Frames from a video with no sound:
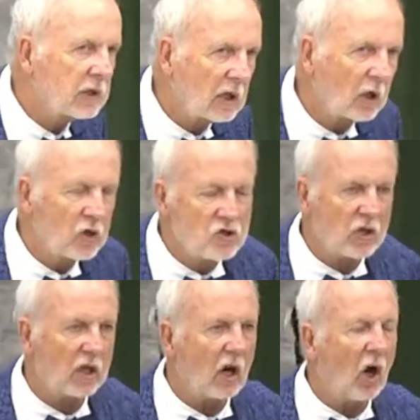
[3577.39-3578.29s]

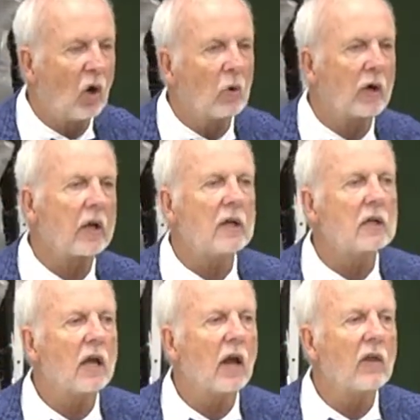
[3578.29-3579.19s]
clergy, all working
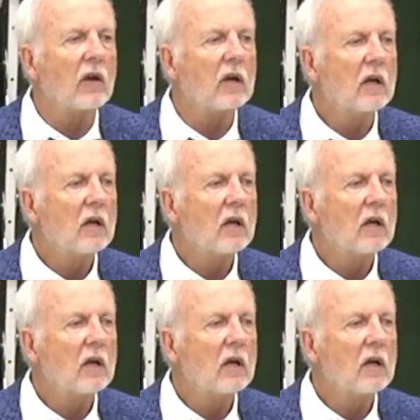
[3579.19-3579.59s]
together.